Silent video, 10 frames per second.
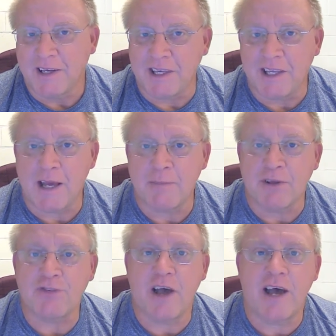Again,
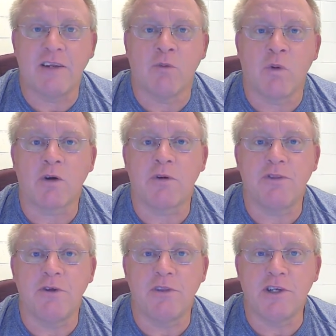I'm excited to work
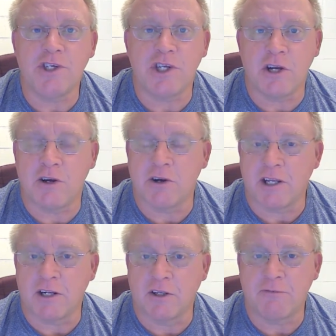with you this
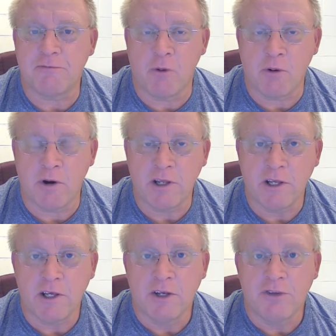year and look forward
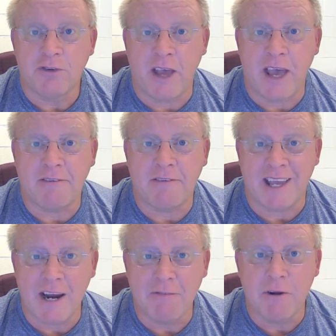to
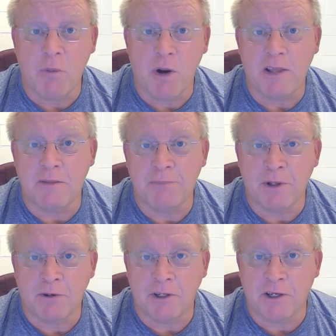having everyone in the
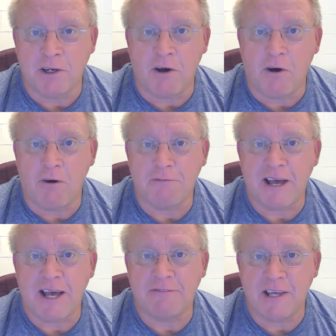building all
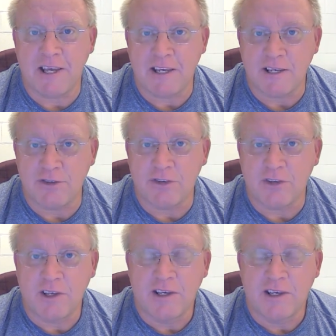5 days